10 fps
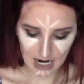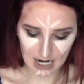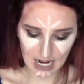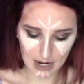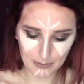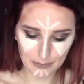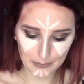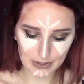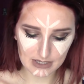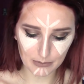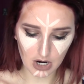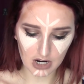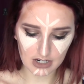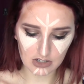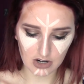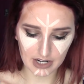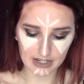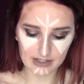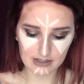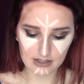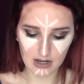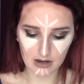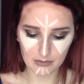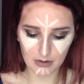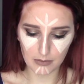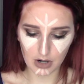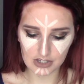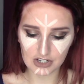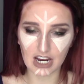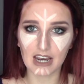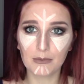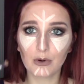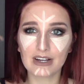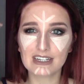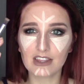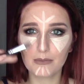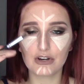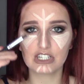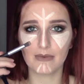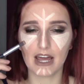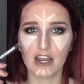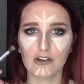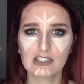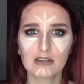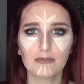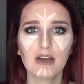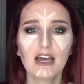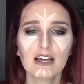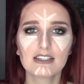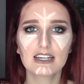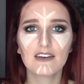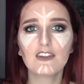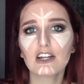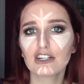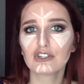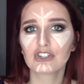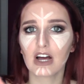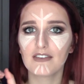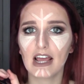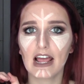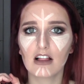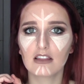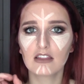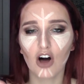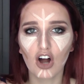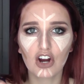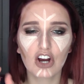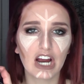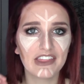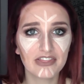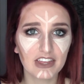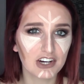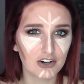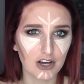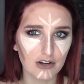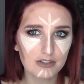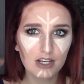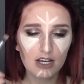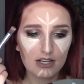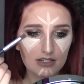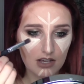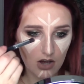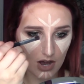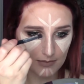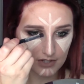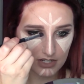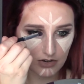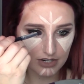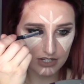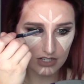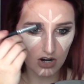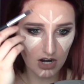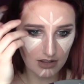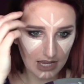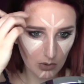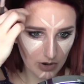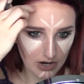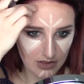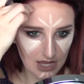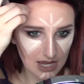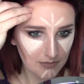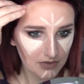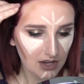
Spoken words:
and I put some product on it, some bronzer, and I'm going down the bridge of my nose to give the illusion of a longer and thinner nose. So I'm just going to start like where the